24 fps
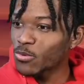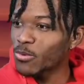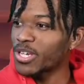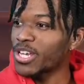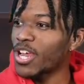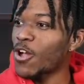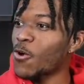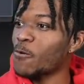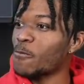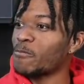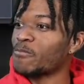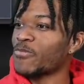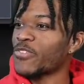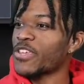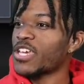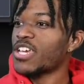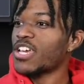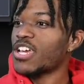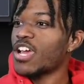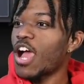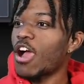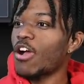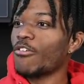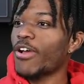and 0.
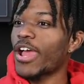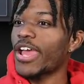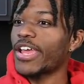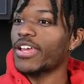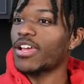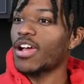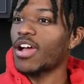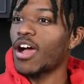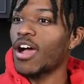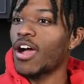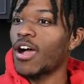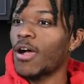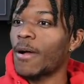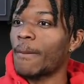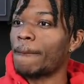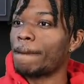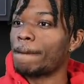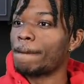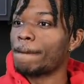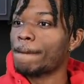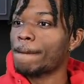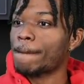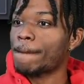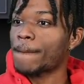All right. Um.
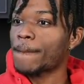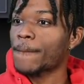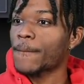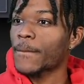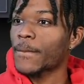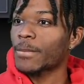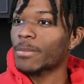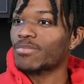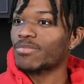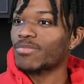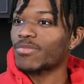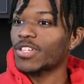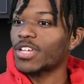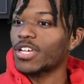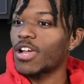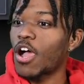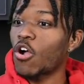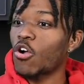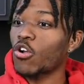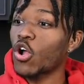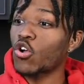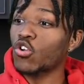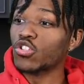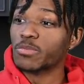
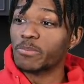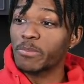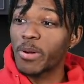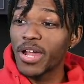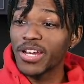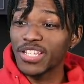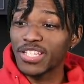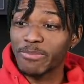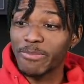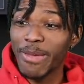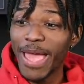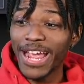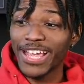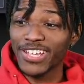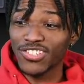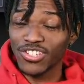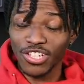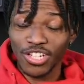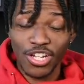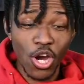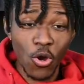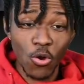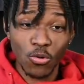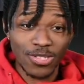Oh, Coach Bud is back as a
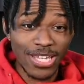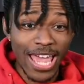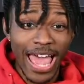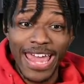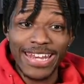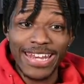coach. I